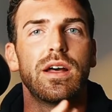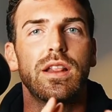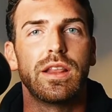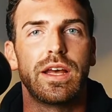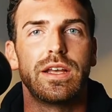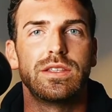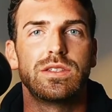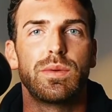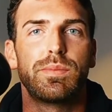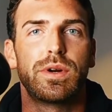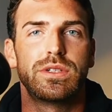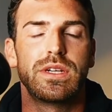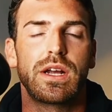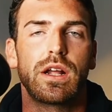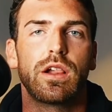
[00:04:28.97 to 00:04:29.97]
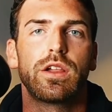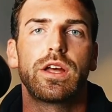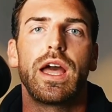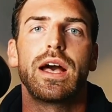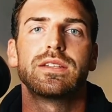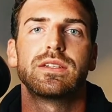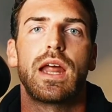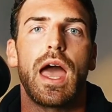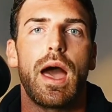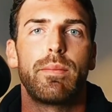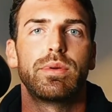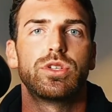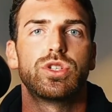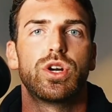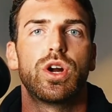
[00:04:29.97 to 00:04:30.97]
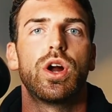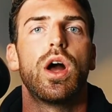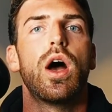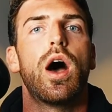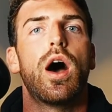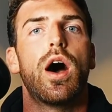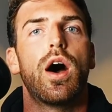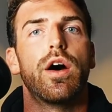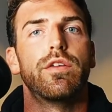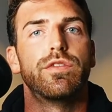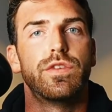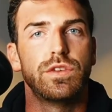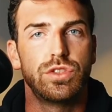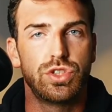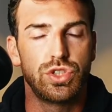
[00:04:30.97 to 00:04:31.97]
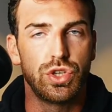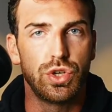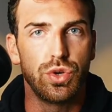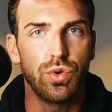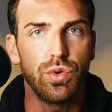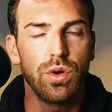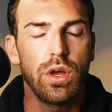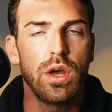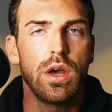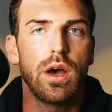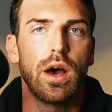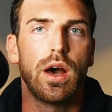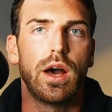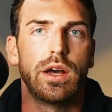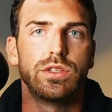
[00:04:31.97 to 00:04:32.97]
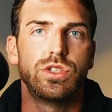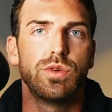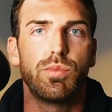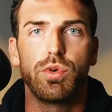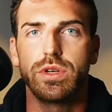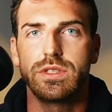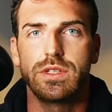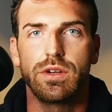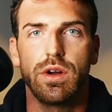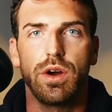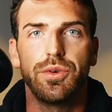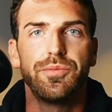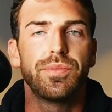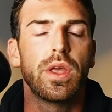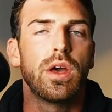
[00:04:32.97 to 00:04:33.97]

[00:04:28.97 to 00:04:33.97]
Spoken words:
lens particularly has an aperture of 2.0.